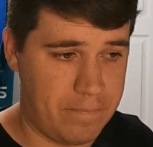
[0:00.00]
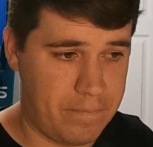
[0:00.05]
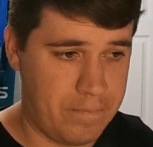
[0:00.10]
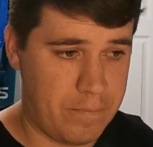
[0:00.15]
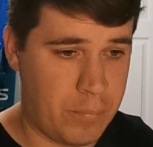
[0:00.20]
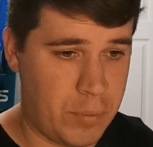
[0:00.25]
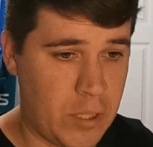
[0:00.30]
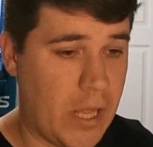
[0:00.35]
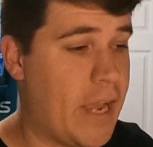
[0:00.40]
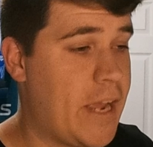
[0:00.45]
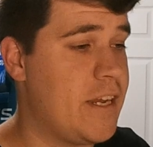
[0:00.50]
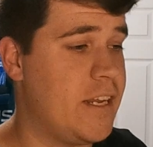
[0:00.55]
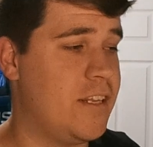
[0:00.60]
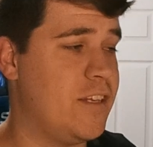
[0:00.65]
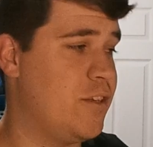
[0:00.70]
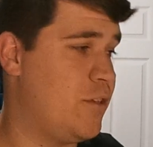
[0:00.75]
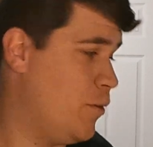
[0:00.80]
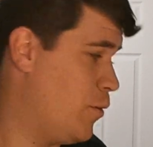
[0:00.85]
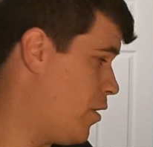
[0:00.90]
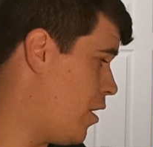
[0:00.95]
planning
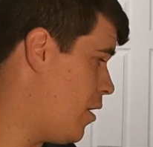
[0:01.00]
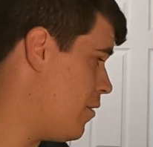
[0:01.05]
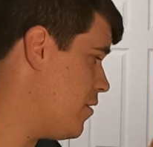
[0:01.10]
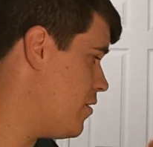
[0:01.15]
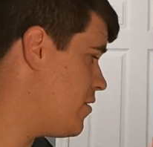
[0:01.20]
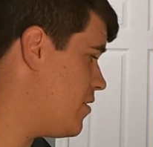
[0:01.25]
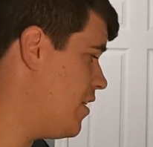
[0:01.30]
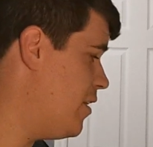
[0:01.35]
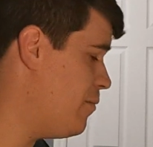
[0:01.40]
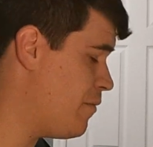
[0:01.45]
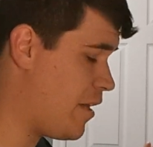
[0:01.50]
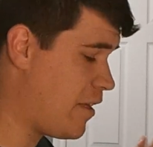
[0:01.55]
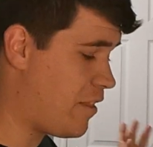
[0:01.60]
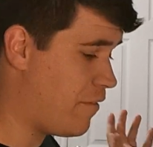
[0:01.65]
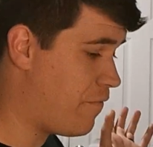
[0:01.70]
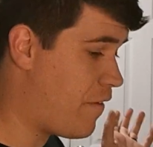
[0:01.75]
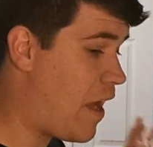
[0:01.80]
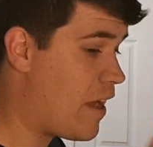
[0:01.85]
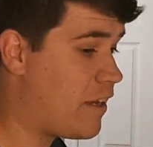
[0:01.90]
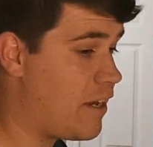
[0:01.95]
to do it on the Steam Deck. The
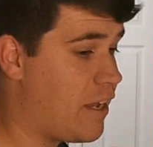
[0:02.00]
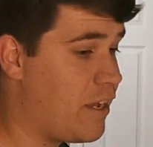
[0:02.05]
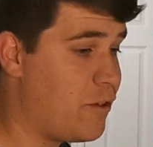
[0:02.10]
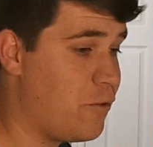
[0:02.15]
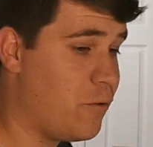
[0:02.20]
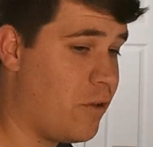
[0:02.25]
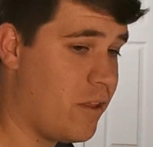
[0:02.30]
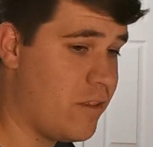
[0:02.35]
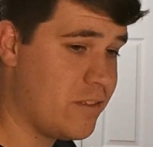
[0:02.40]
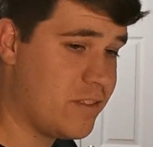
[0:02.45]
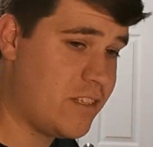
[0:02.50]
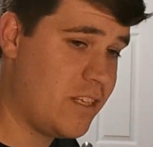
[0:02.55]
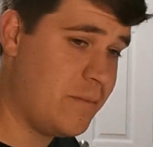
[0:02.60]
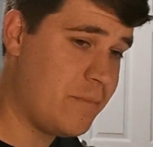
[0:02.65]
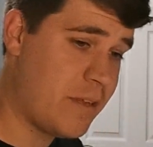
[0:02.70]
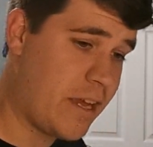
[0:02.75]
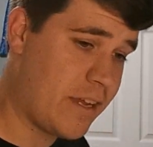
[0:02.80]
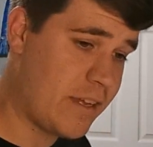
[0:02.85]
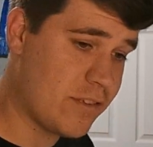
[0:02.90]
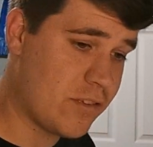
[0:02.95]
fact I can do it on the Steam
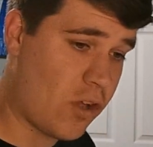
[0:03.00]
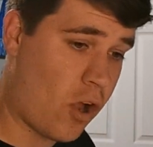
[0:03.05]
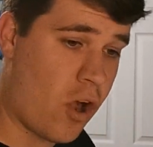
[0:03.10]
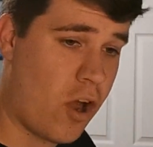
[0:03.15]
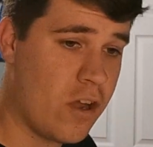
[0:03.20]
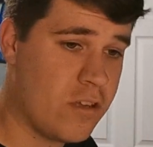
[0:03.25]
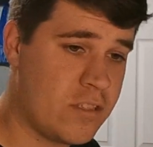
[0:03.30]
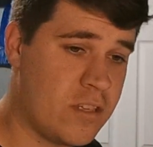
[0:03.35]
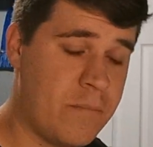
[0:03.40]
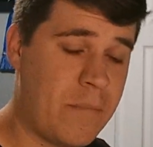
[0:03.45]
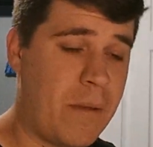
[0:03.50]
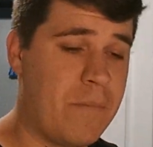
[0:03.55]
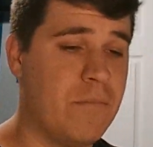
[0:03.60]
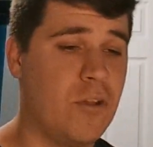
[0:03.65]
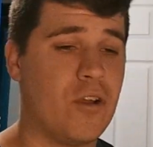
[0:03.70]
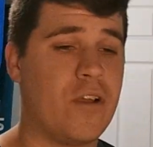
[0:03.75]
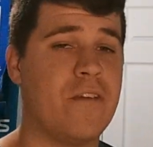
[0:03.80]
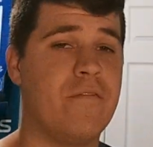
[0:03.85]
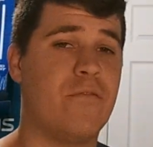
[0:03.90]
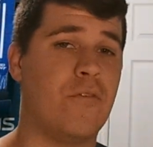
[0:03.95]
Deck is awesome. I'm
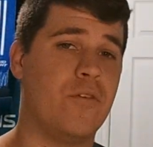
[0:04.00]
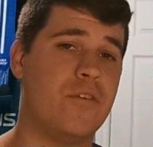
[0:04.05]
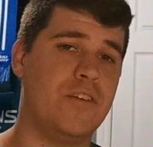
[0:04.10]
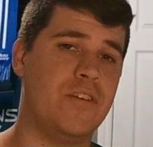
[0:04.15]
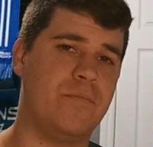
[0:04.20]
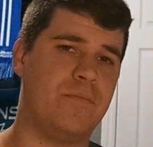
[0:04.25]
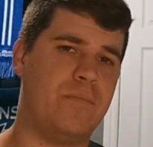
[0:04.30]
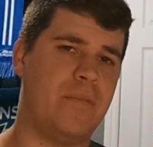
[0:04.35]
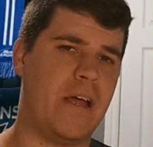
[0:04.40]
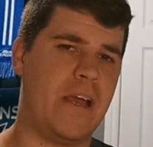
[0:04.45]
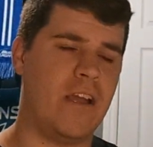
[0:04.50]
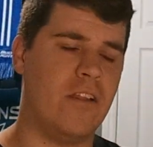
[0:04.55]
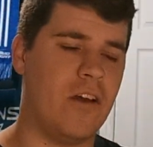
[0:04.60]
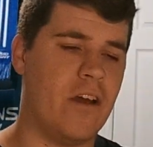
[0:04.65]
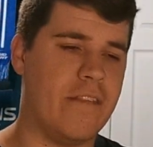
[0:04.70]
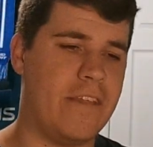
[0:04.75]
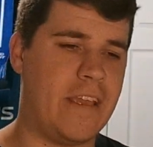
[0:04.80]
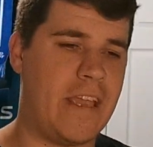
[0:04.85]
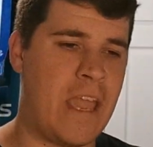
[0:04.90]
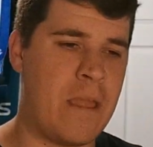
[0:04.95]
looking forward to playing a lot
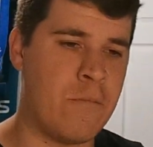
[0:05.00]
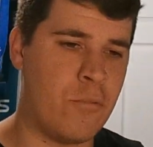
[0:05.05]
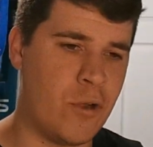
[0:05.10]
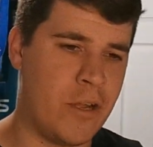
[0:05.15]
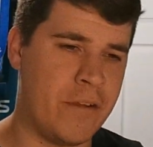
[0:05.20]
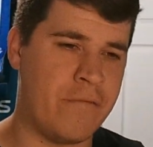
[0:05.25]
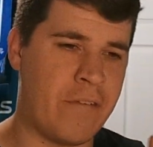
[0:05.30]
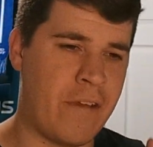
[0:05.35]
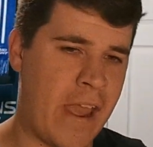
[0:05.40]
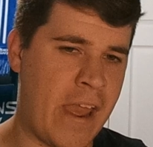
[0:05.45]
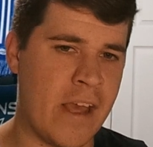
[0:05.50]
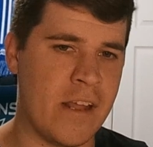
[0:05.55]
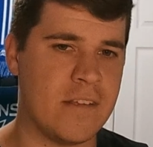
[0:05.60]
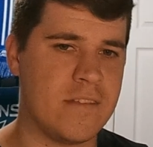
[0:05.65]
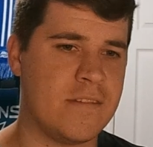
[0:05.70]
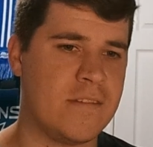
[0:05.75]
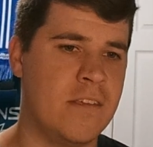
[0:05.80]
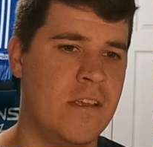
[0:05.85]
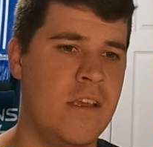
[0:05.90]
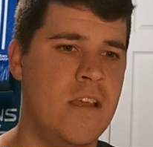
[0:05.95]
of the Game Boy
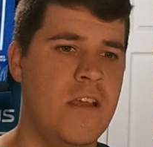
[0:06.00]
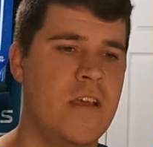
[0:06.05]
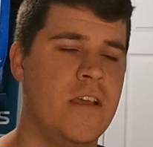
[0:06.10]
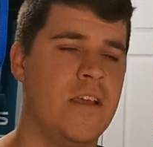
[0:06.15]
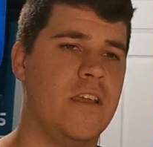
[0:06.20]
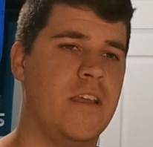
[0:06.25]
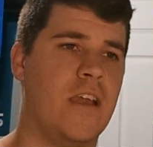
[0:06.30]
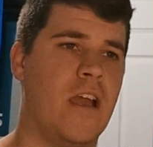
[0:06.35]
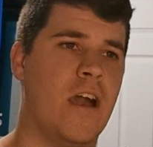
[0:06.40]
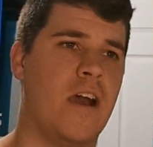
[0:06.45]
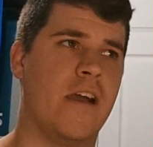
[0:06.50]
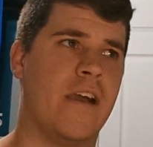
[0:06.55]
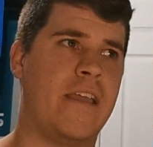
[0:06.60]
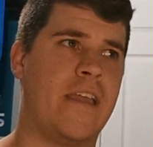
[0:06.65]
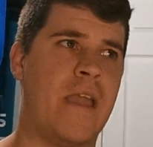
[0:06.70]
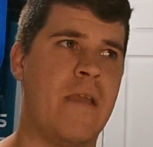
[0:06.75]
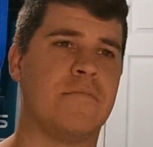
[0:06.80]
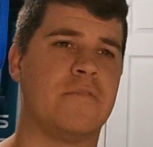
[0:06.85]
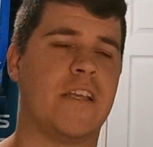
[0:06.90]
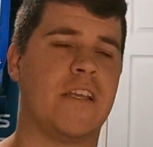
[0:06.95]
Advance
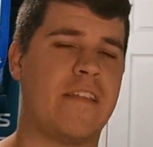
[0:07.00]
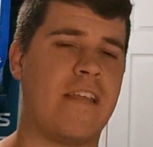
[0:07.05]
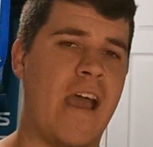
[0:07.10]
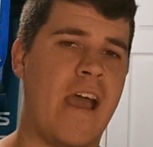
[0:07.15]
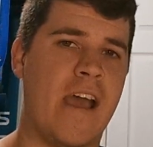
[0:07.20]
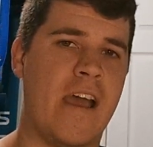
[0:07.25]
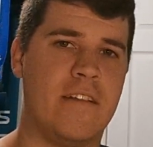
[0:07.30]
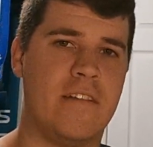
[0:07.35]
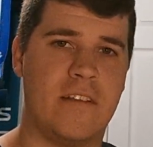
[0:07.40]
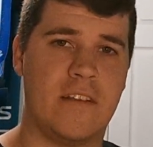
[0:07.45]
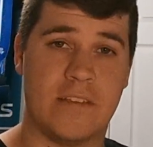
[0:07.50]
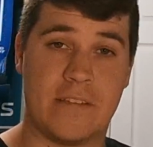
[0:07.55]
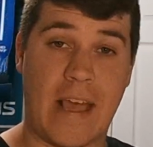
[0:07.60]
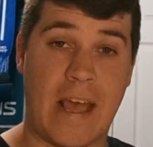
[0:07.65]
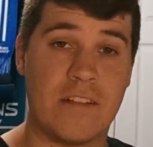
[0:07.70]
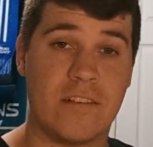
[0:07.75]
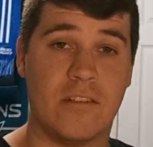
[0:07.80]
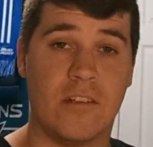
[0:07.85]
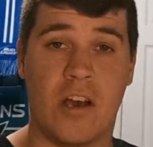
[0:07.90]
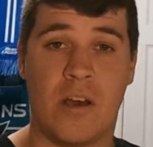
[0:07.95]
games like that because
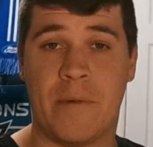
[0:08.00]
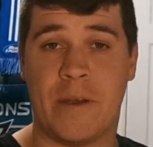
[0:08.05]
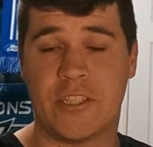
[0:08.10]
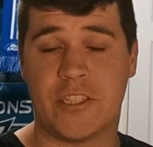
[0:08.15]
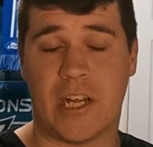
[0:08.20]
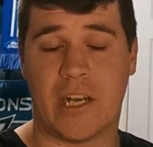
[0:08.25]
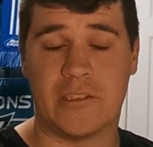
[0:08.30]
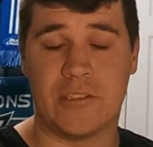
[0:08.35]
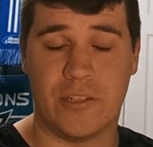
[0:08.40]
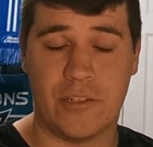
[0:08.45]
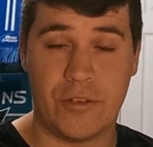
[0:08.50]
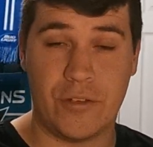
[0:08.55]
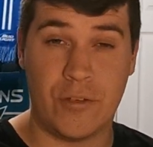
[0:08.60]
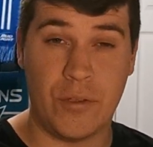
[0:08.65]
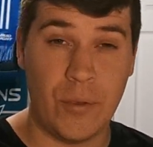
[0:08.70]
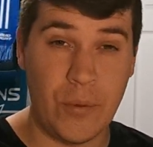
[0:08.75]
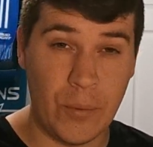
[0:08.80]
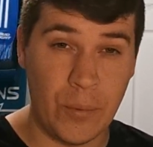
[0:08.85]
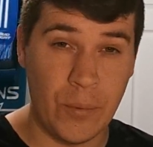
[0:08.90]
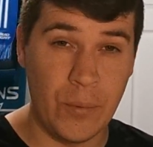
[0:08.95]
that's a lot of my childhood
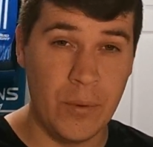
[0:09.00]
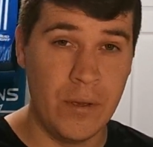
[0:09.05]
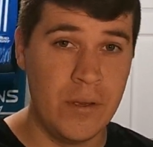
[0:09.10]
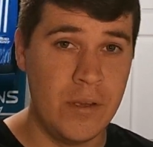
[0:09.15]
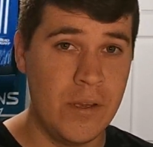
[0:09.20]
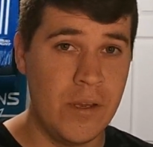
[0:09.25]
too.